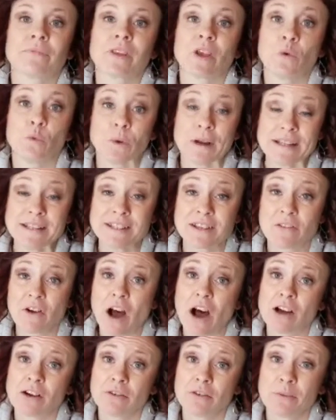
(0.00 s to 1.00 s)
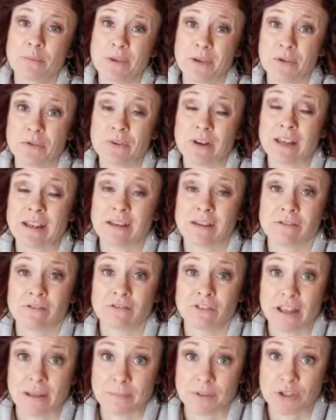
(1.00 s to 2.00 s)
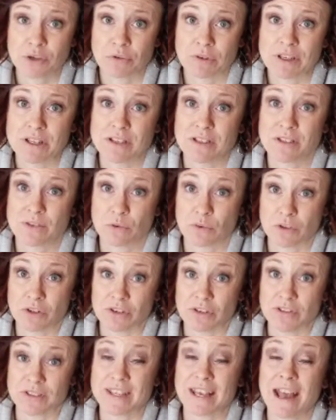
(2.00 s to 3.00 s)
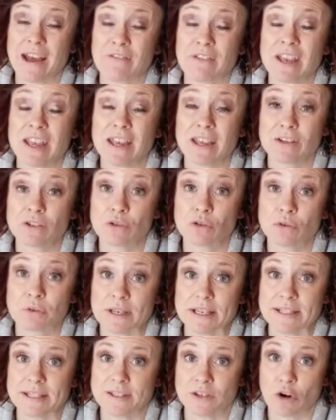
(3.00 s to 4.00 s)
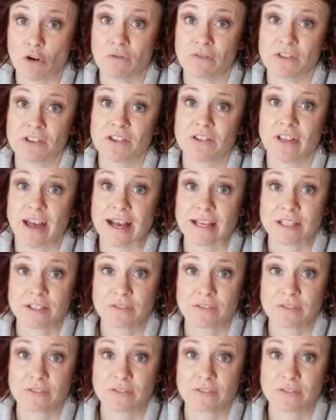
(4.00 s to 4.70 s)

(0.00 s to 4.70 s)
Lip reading: Rates of autoimmune and inflammatory disorders have increased over the last